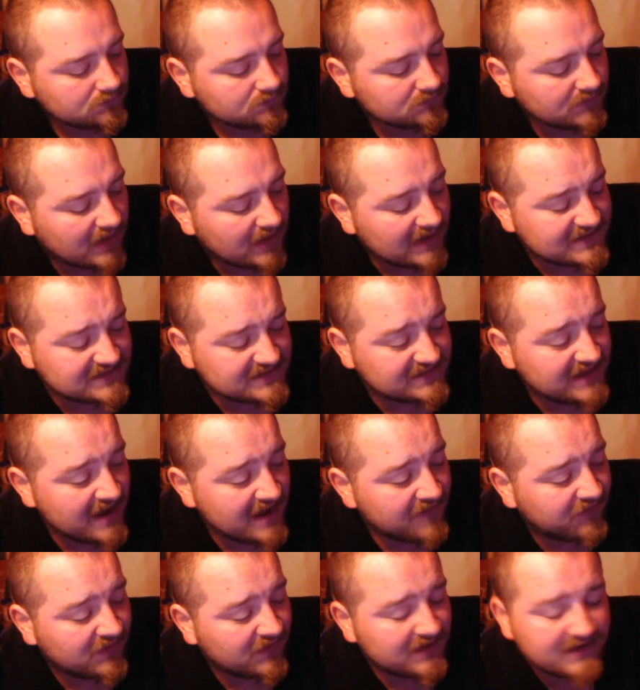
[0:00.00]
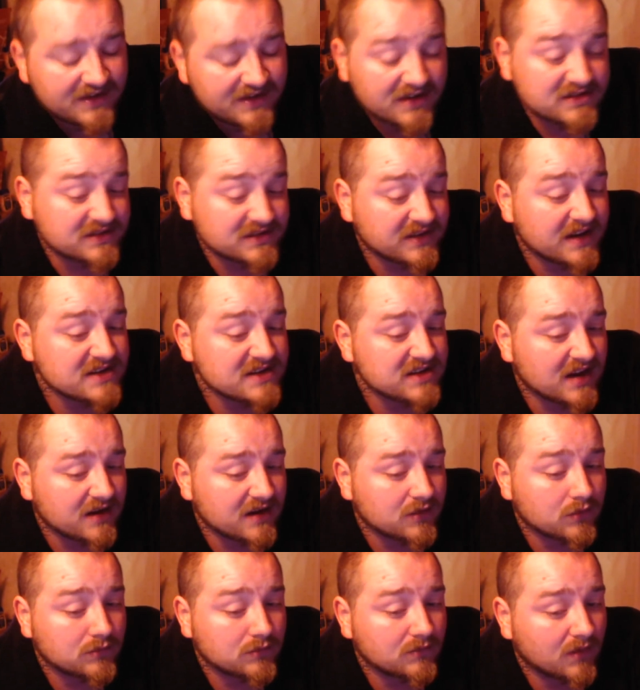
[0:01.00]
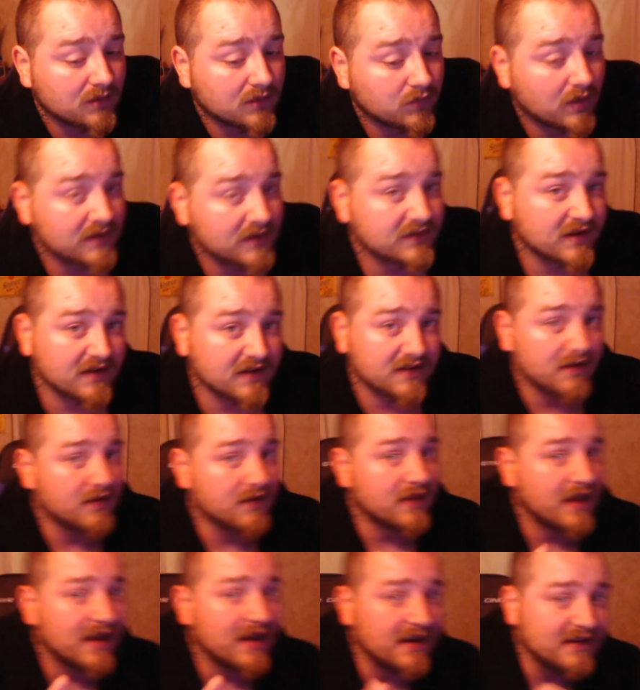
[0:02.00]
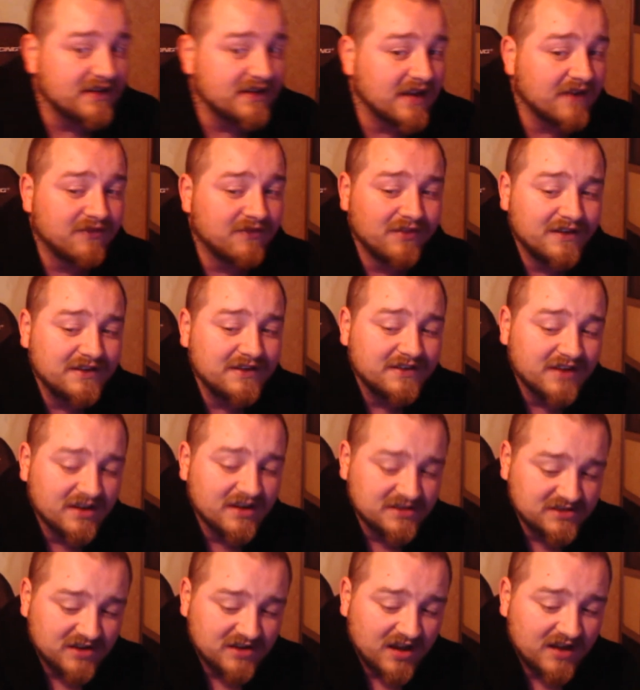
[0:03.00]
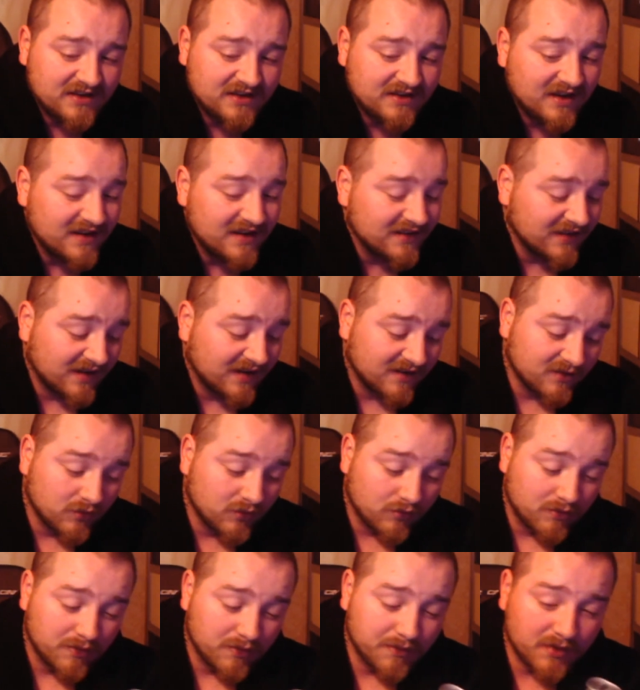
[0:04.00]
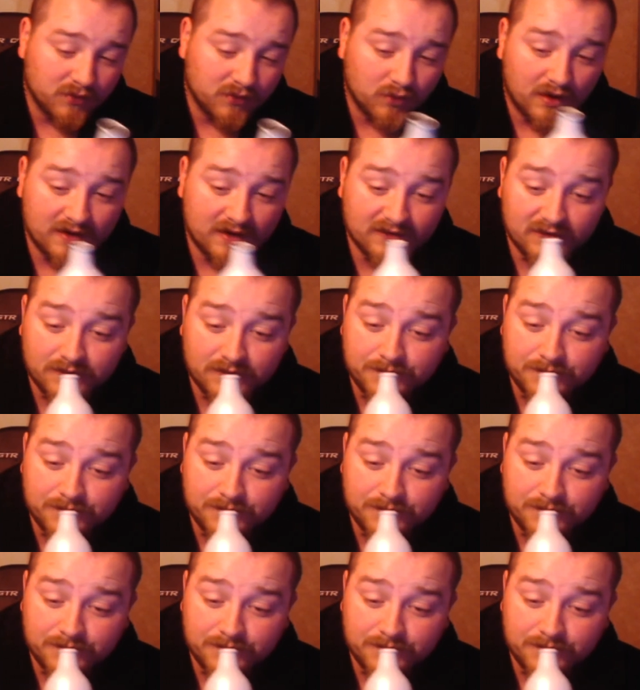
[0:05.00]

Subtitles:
It definitely doesn't taste like a normal Budweiser, I can tell you that. It definitely does not taste like a normal Budweiser.